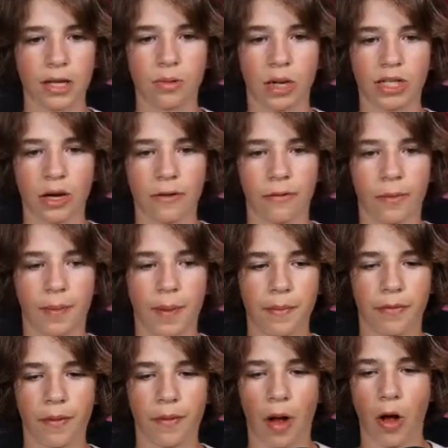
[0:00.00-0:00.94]
out for people
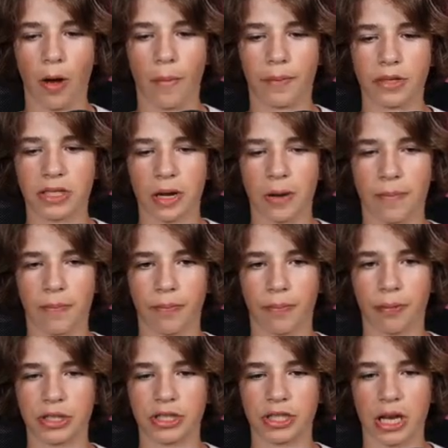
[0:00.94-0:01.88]
from. Oh, appreciate,
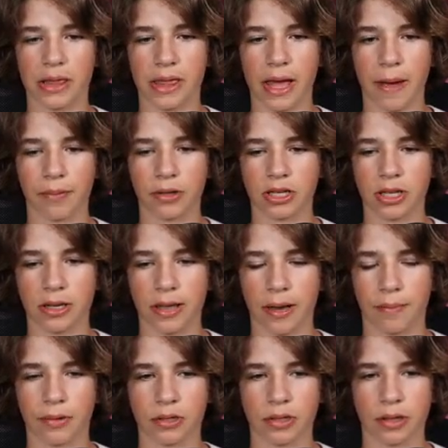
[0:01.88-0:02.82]
appreciate that, appreciate that,
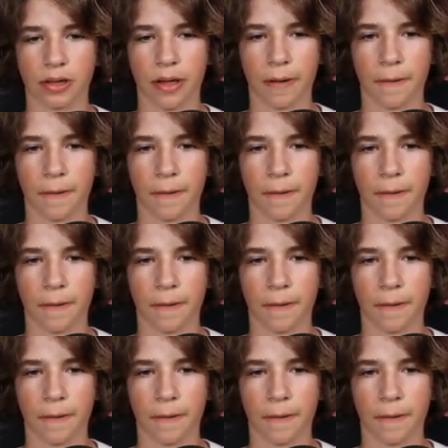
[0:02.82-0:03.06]
appreciate that.